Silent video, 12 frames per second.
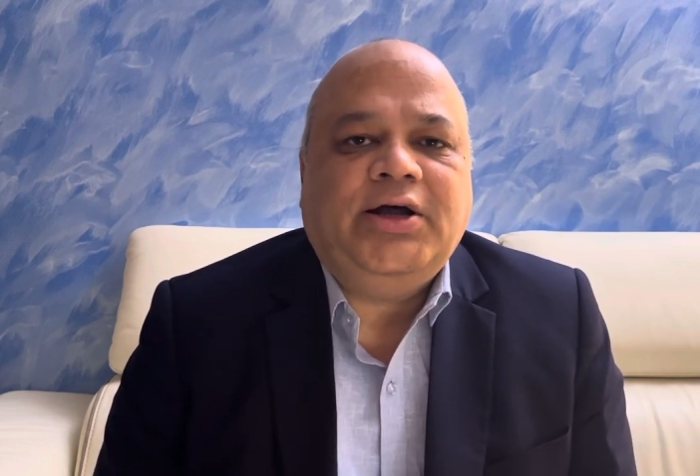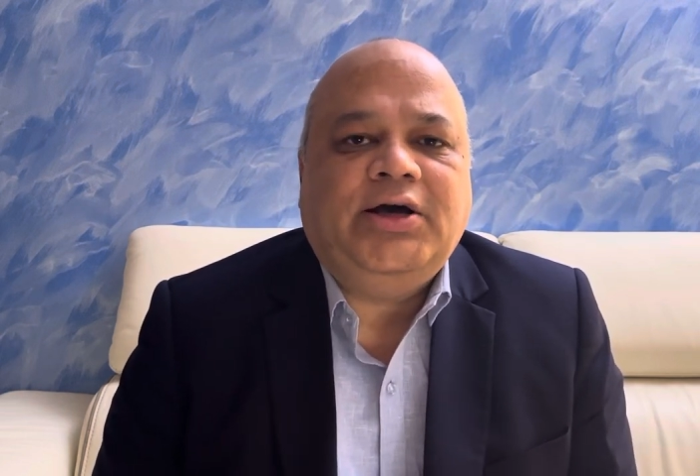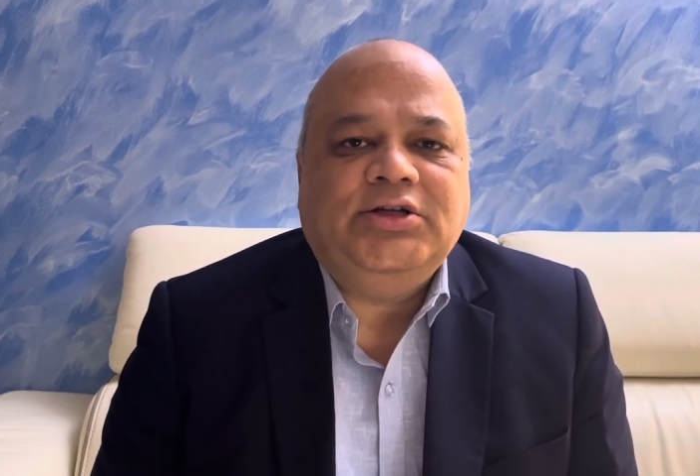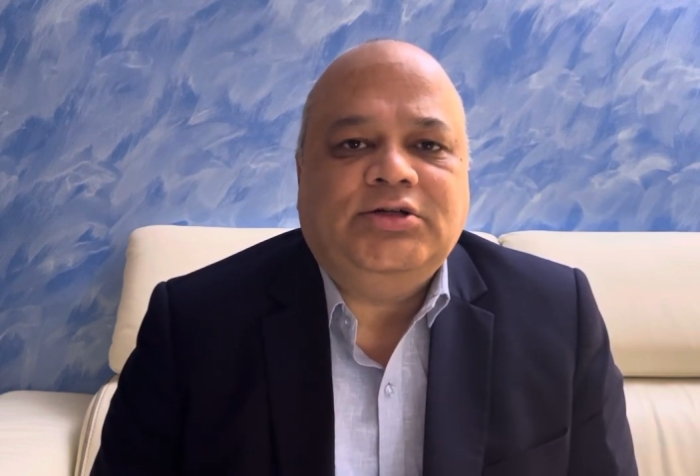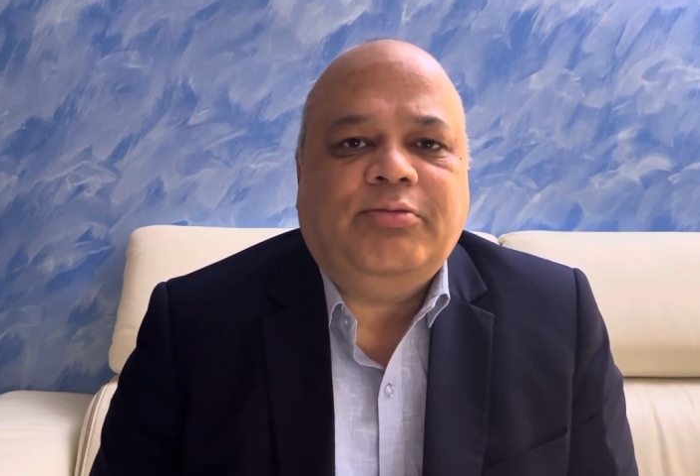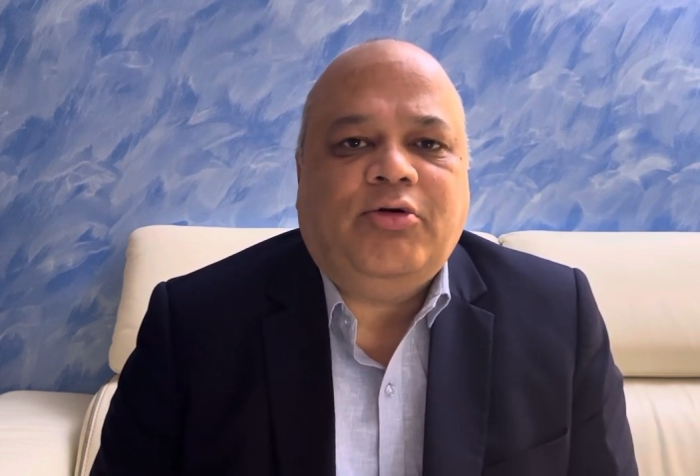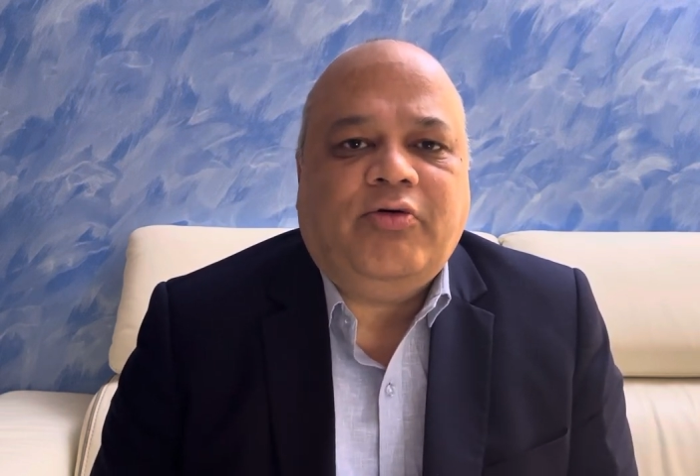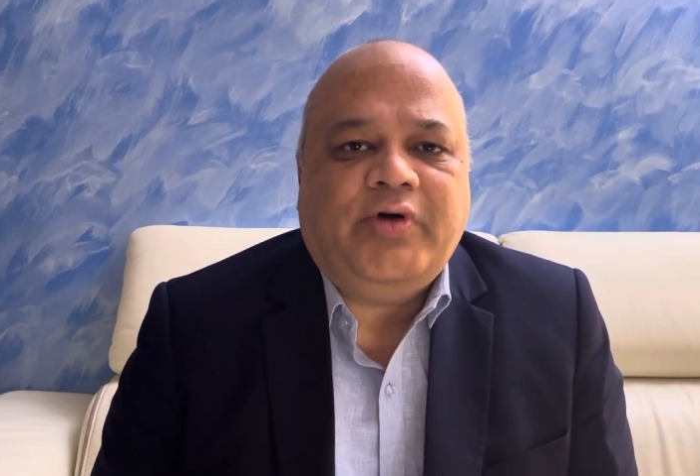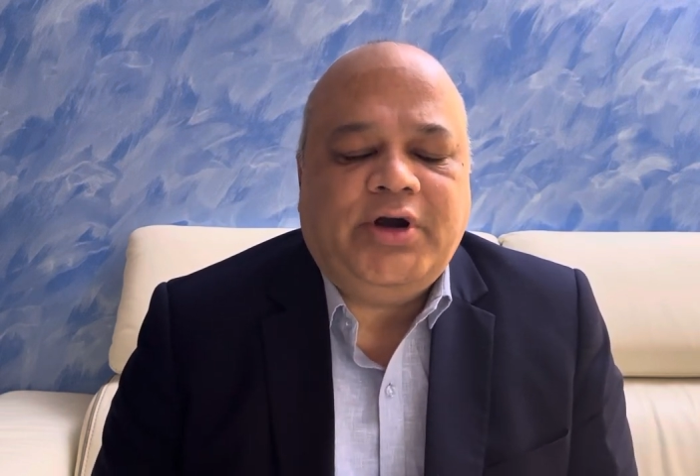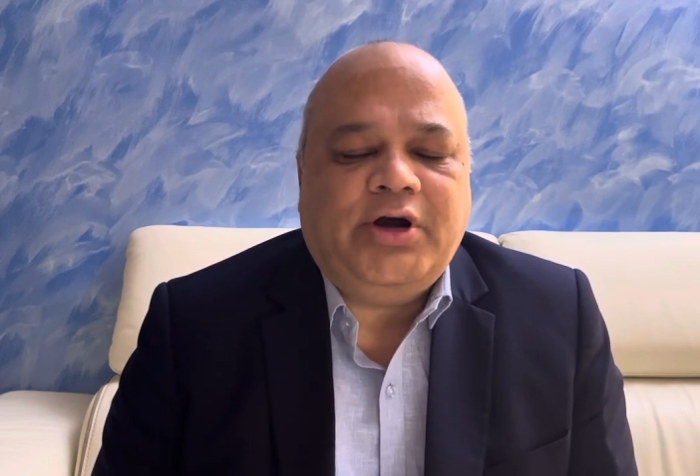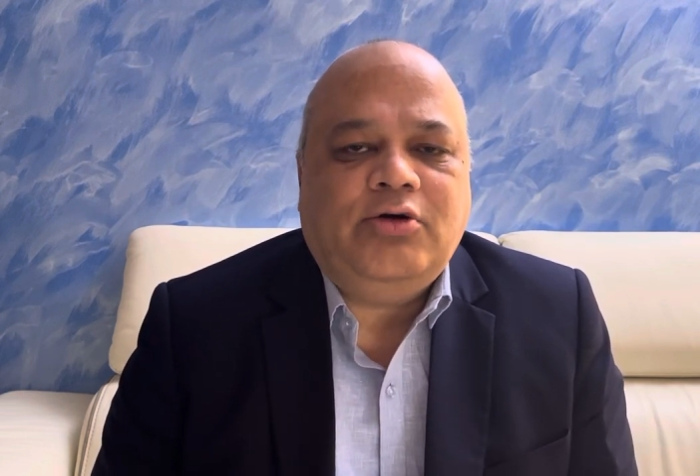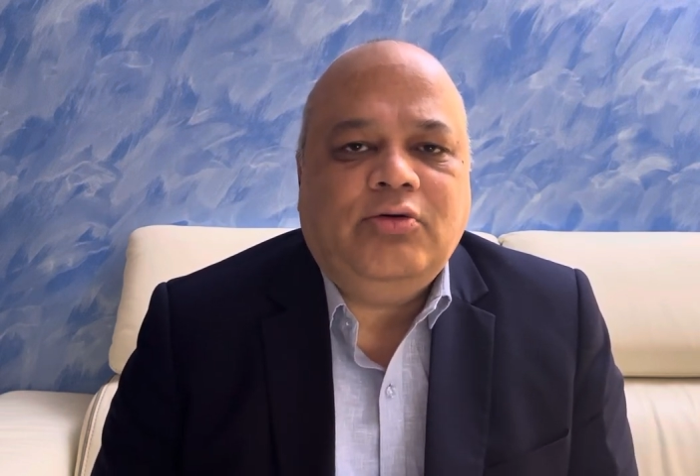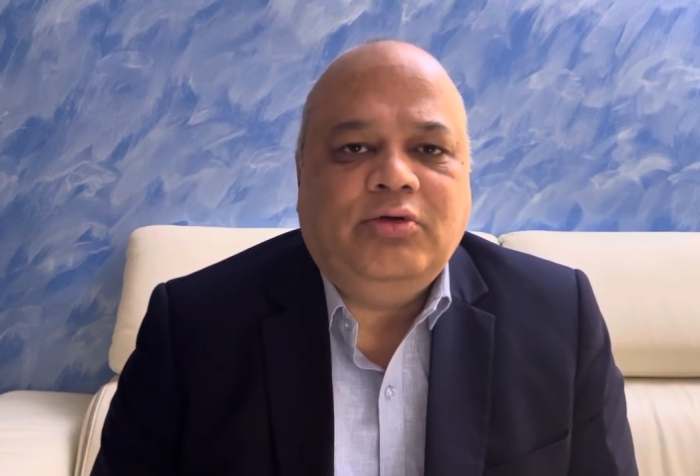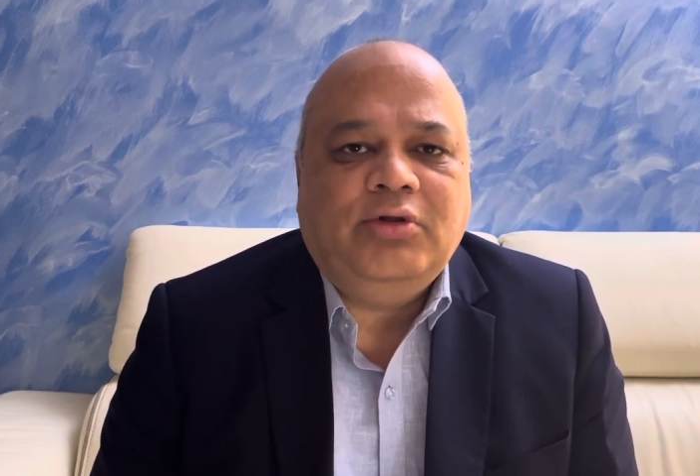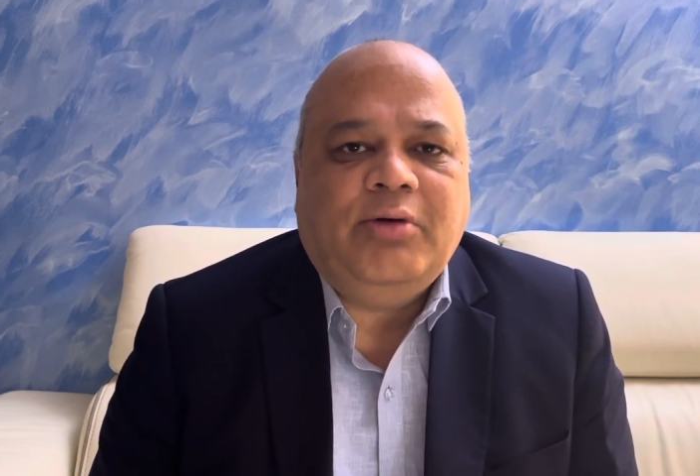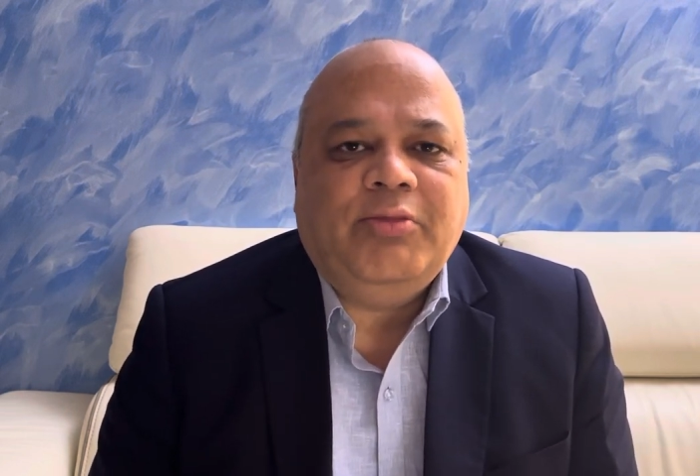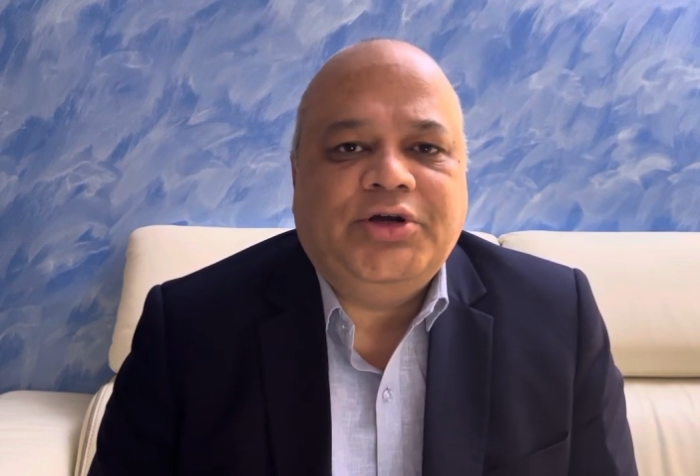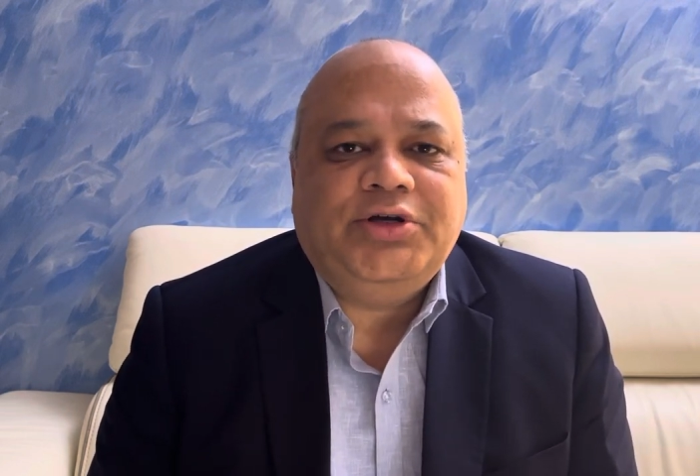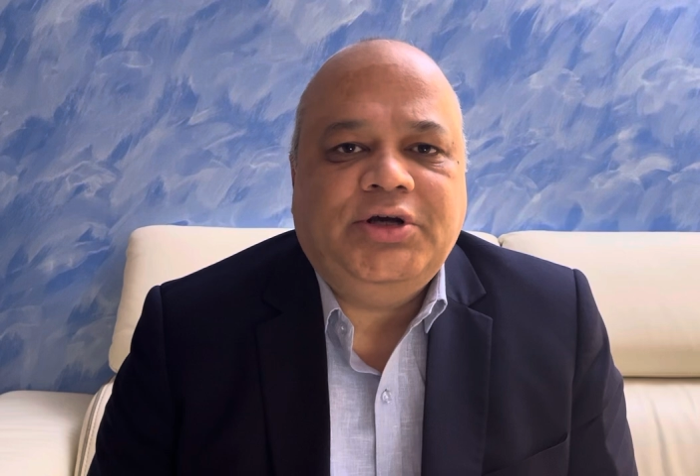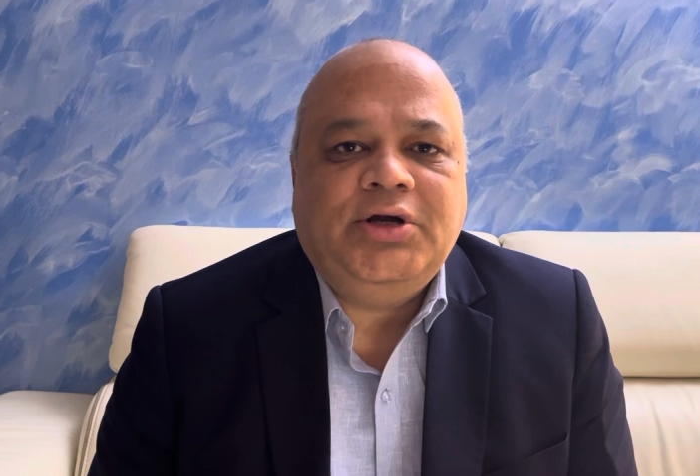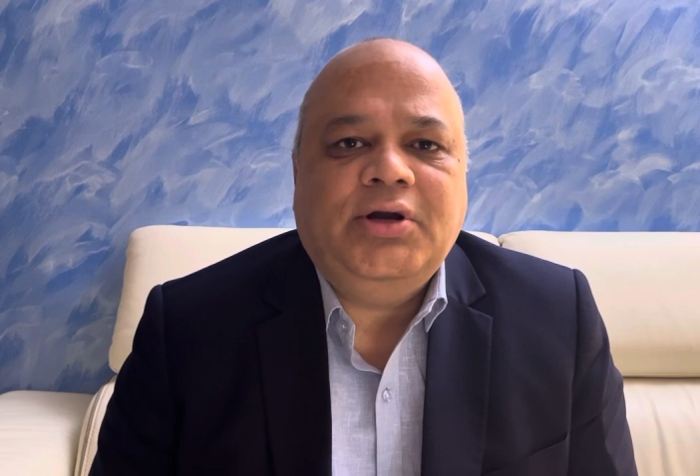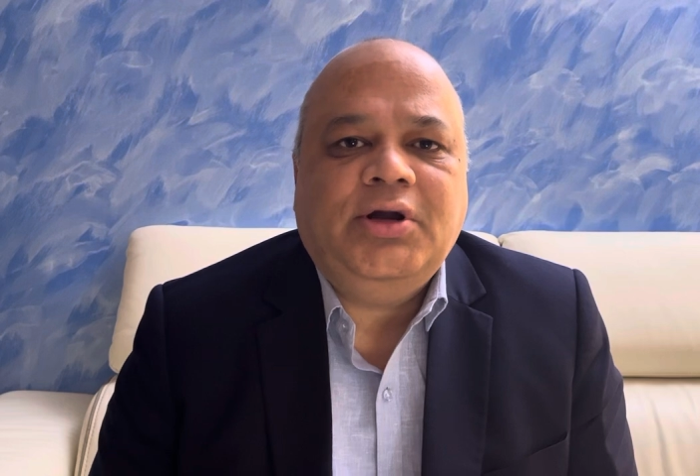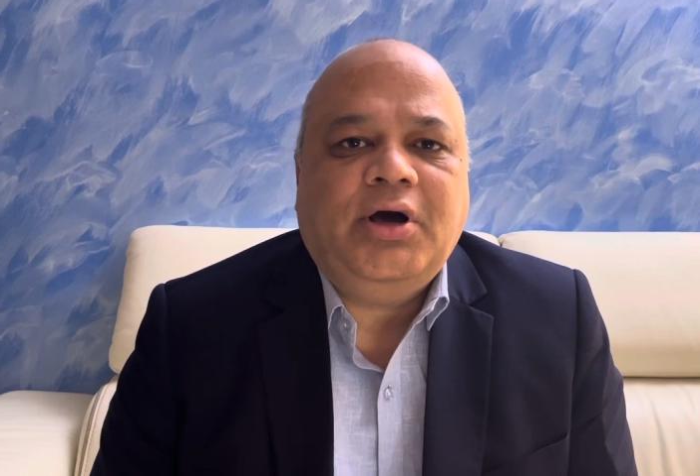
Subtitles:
is provided to the machine,